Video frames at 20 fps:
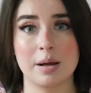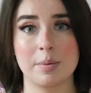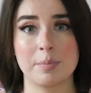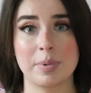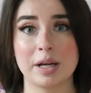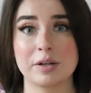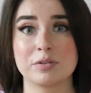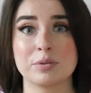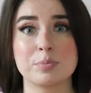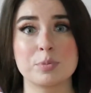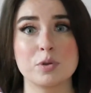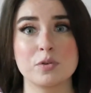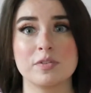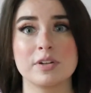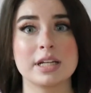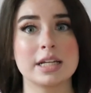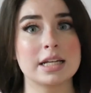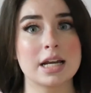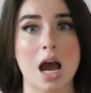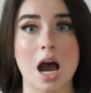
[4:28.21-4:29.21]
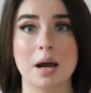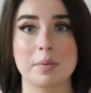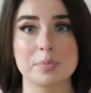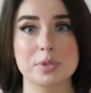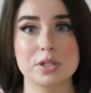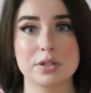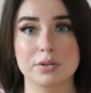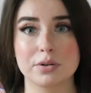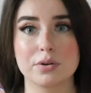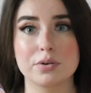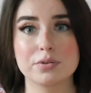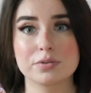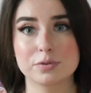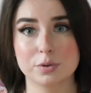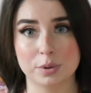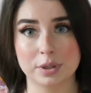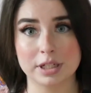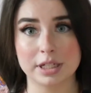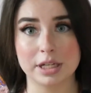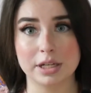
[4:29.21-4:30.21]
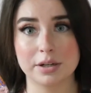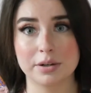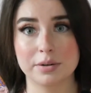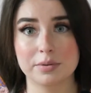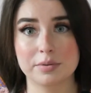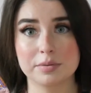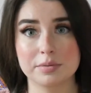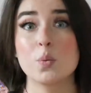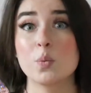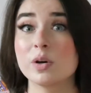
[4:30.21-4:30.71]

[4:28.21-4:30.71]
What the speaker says: by removing an obstacle for you.